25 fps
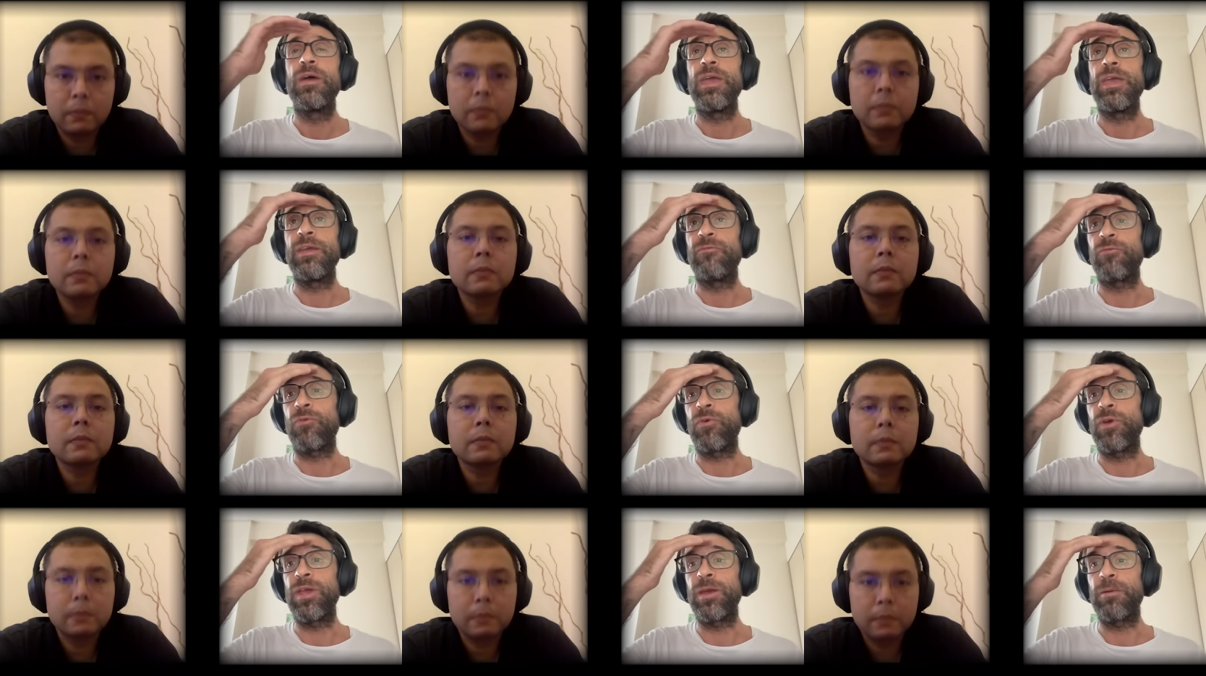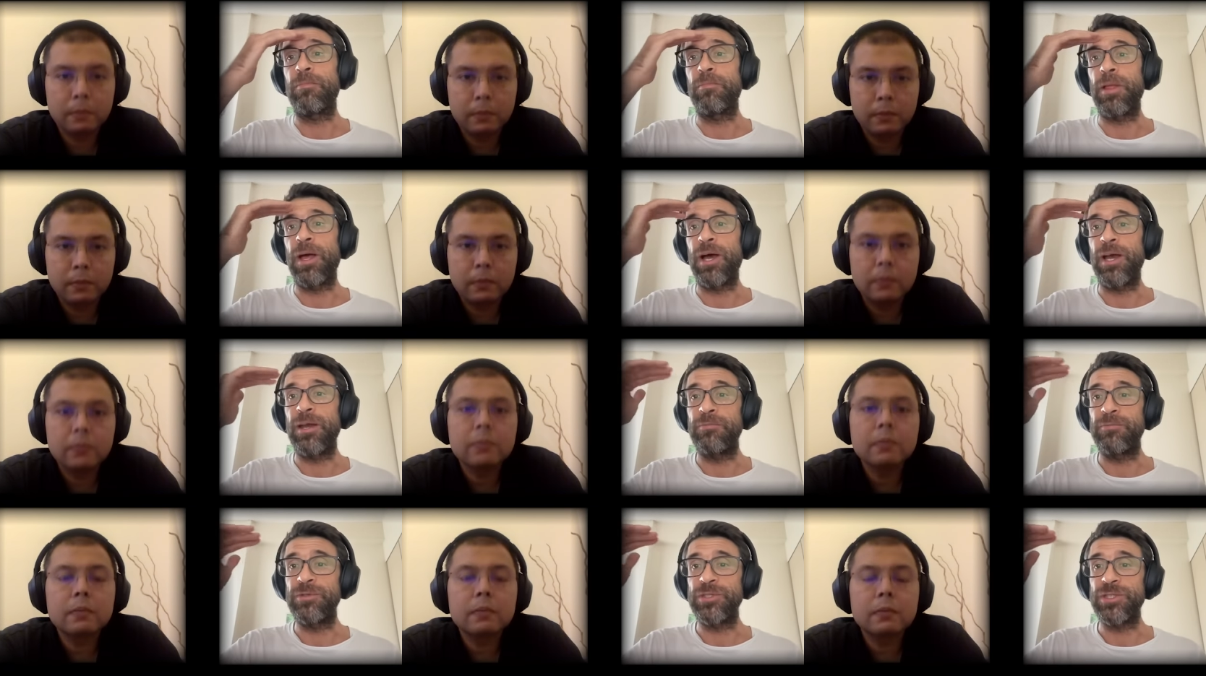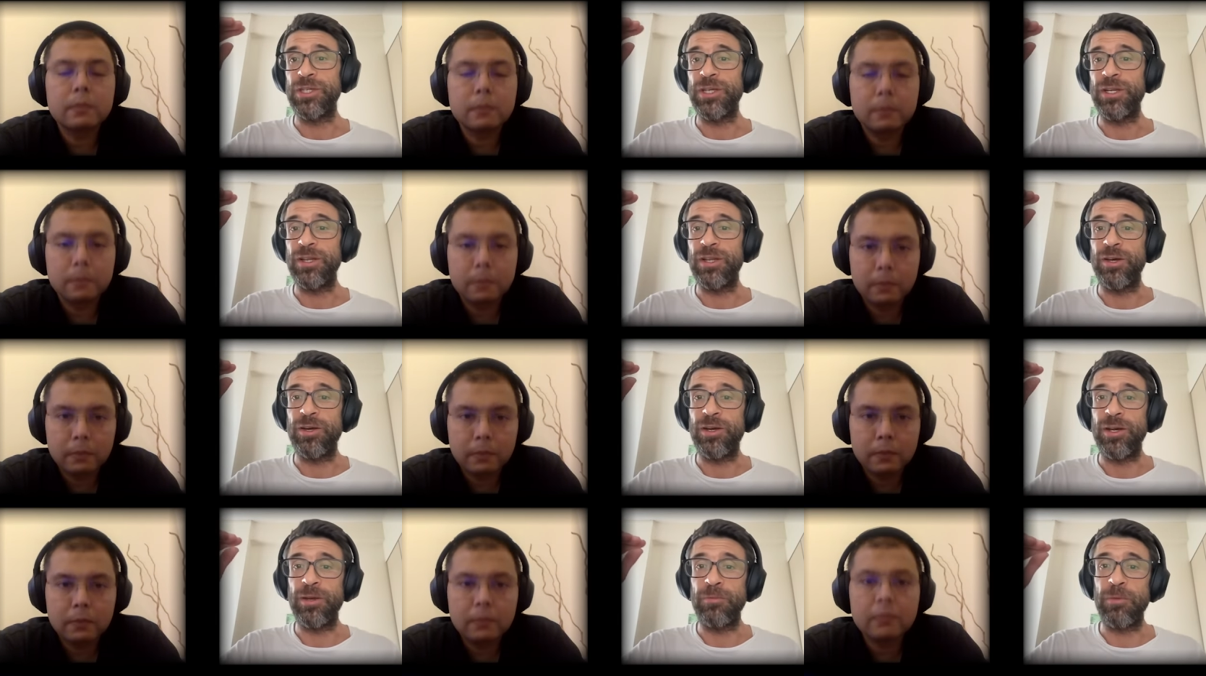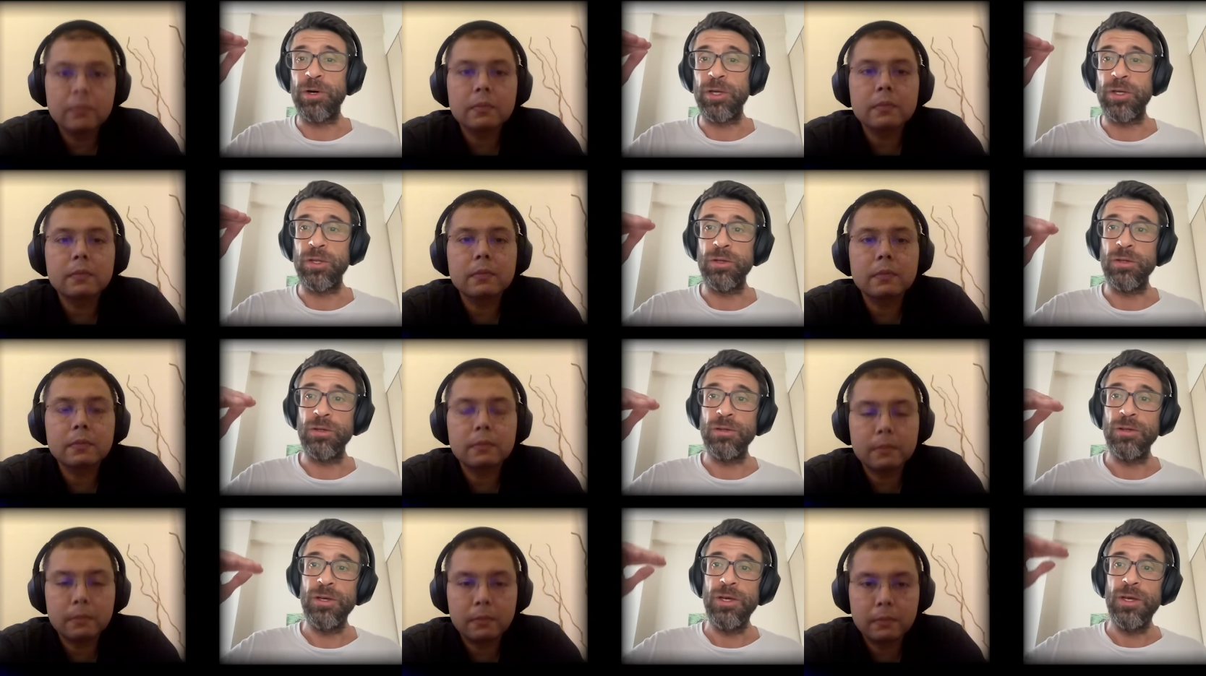Speaker 1: if we apply a machine learning
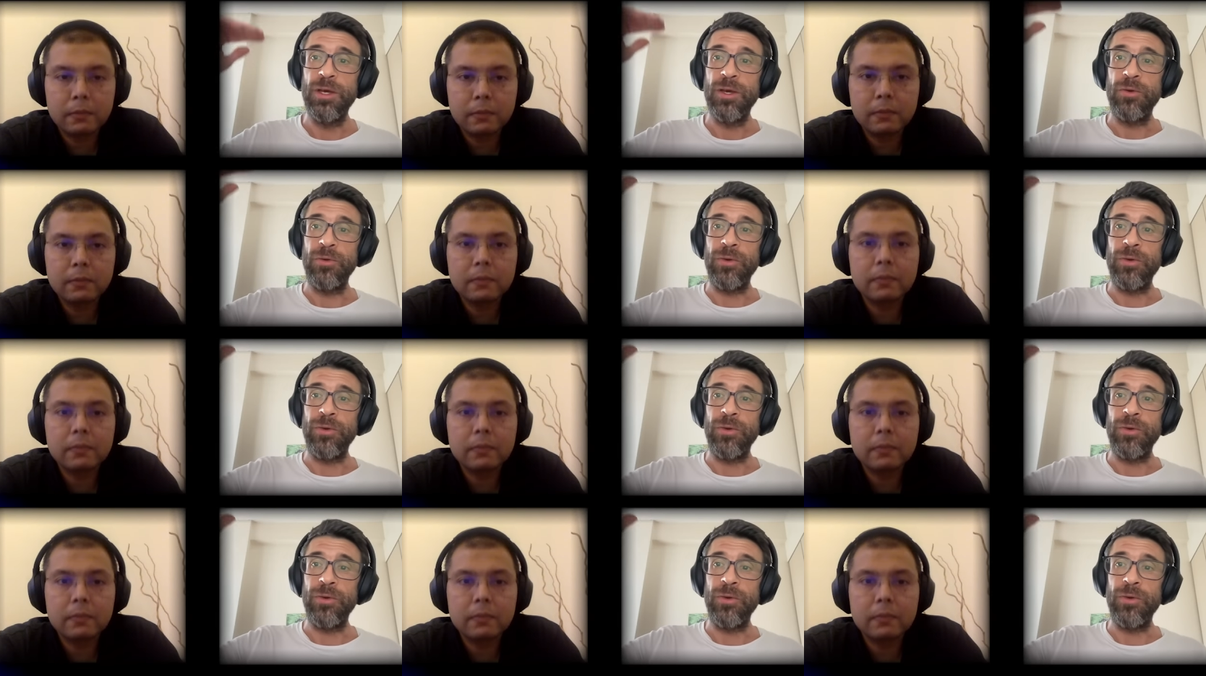model,